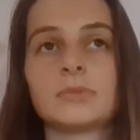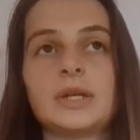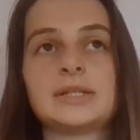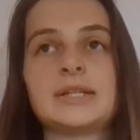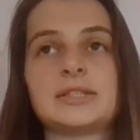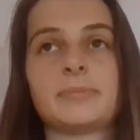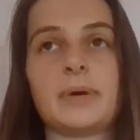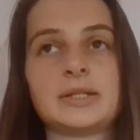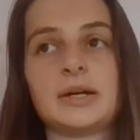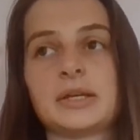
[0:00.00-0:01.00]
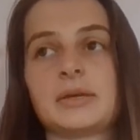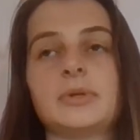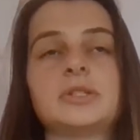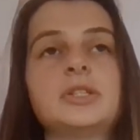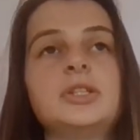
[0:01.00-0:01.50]
let's say it's a bad
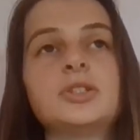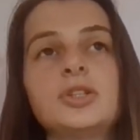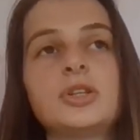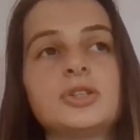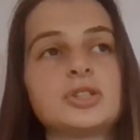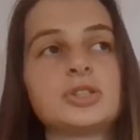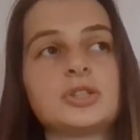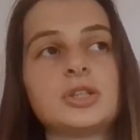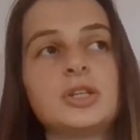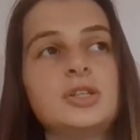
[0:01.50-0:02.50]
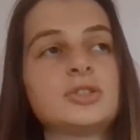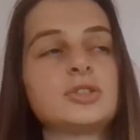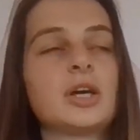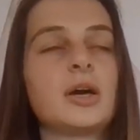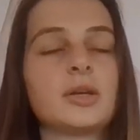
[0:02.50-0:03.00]
argument, and you're just
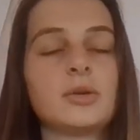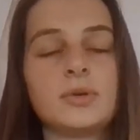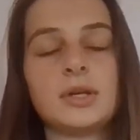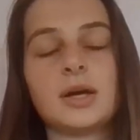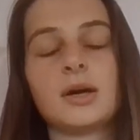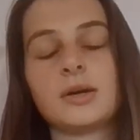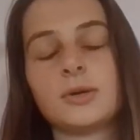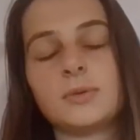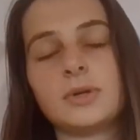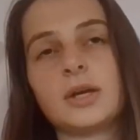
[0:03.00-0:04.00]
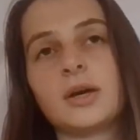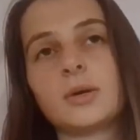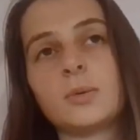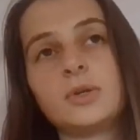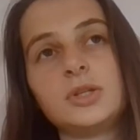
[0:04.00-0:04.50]
arguing and you're arguing and you're
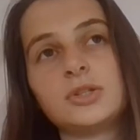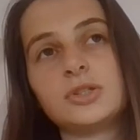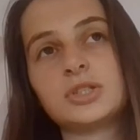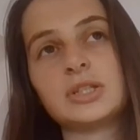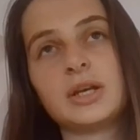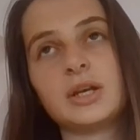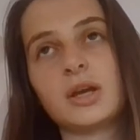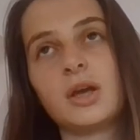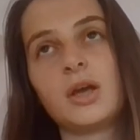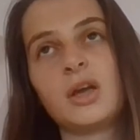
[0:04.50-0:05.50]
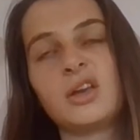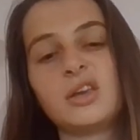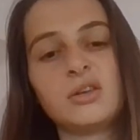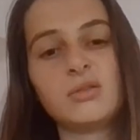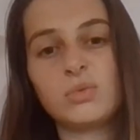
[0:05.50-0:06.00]
arguing, and you're just like,
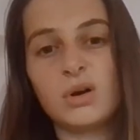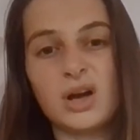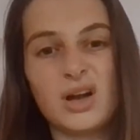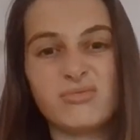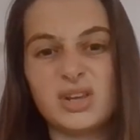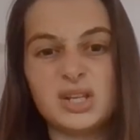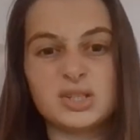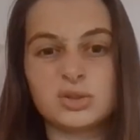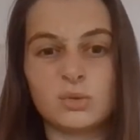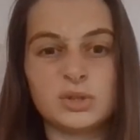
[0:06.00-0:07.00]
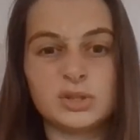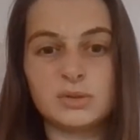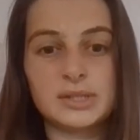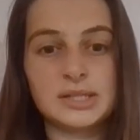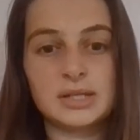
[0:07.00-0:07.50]
you know what, I really just don't want to do
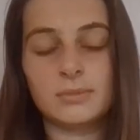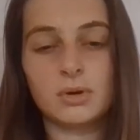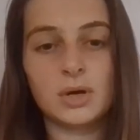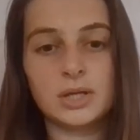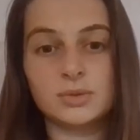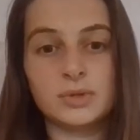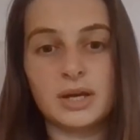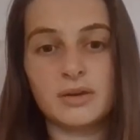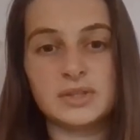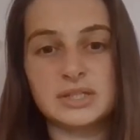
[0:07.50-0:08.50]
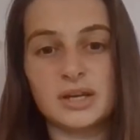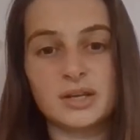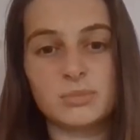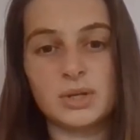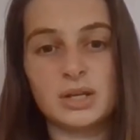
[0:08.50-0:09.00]
this anymore. I don't want to have this
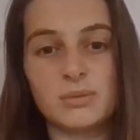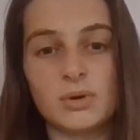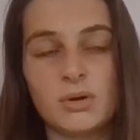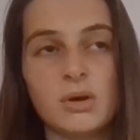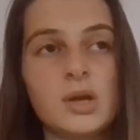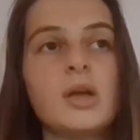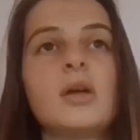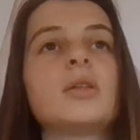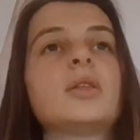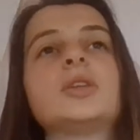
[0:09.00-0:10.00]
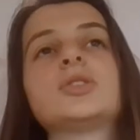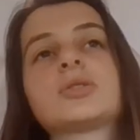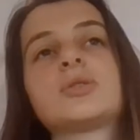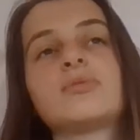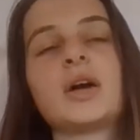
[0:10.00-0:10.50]
argument anymore. Then you just
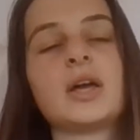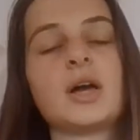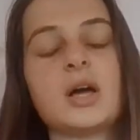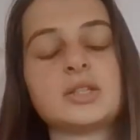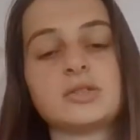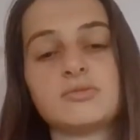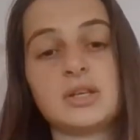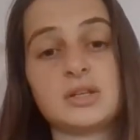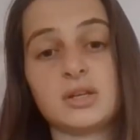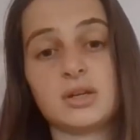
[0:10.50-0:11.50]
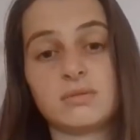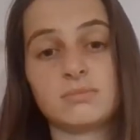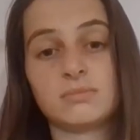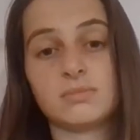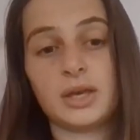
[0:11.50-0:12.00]
go, right, I surrender.
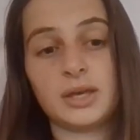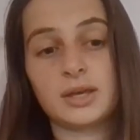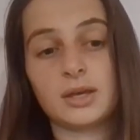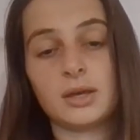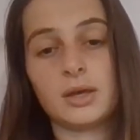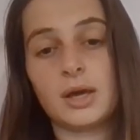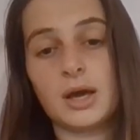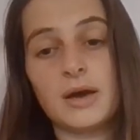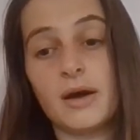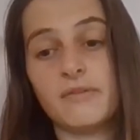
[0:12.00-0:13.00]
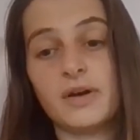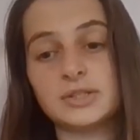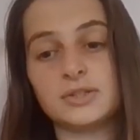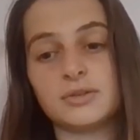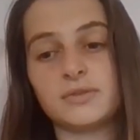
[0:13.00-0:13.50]
Like, I've had
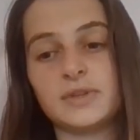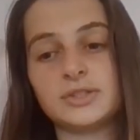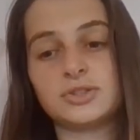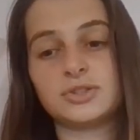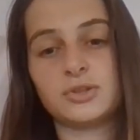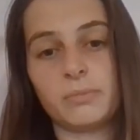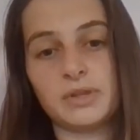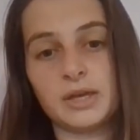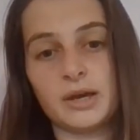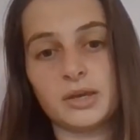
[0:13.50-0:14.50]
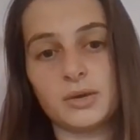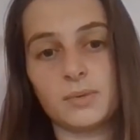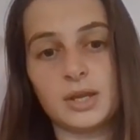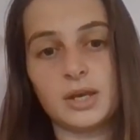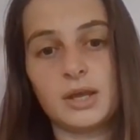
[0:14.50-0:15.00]
enough. Let's just stop the
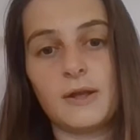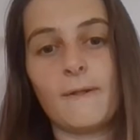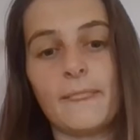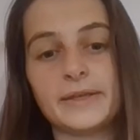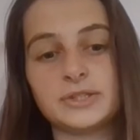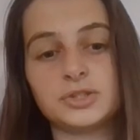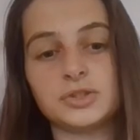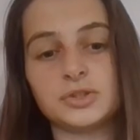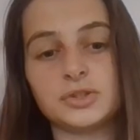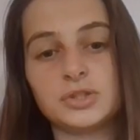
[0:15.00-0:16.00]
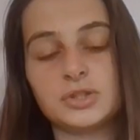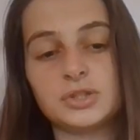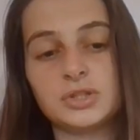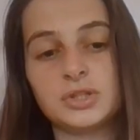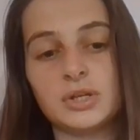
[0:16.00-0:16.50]
arguing. Let's
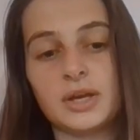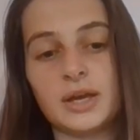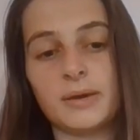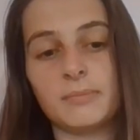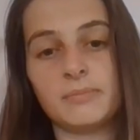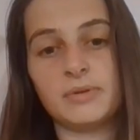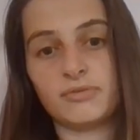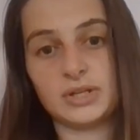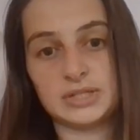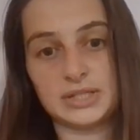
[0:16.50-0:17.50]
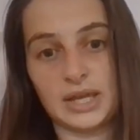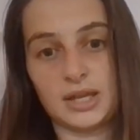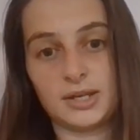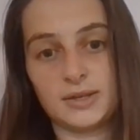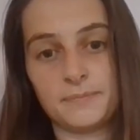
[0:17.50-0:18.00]
just be friends
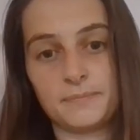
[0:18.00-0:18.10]
again.